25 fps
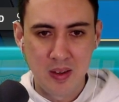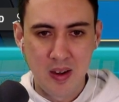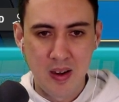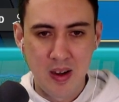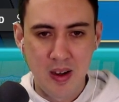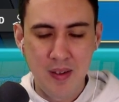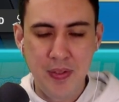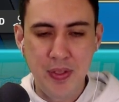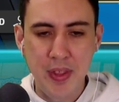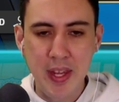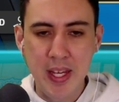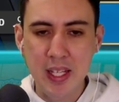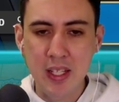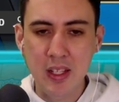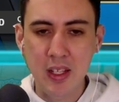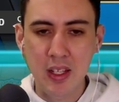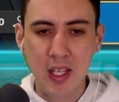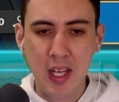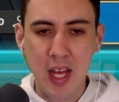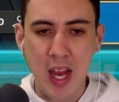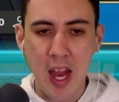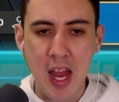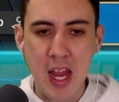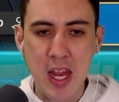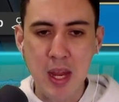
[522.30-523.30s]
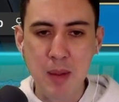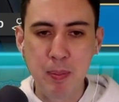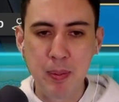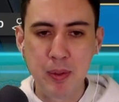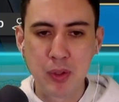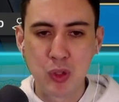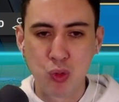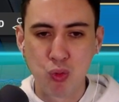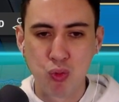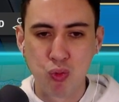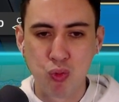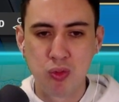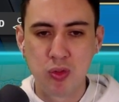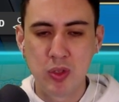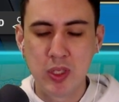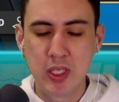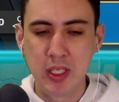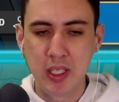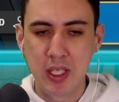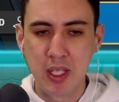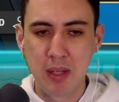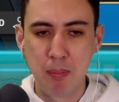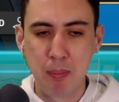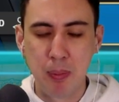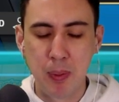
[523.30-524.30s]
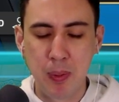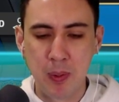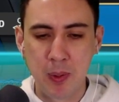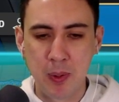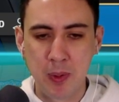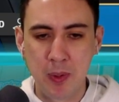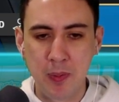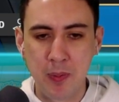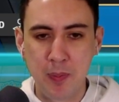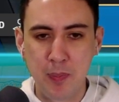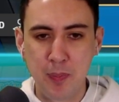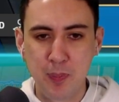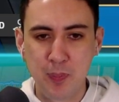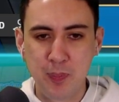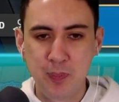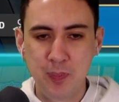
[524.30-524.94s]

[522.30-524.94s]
I think Cape is really important.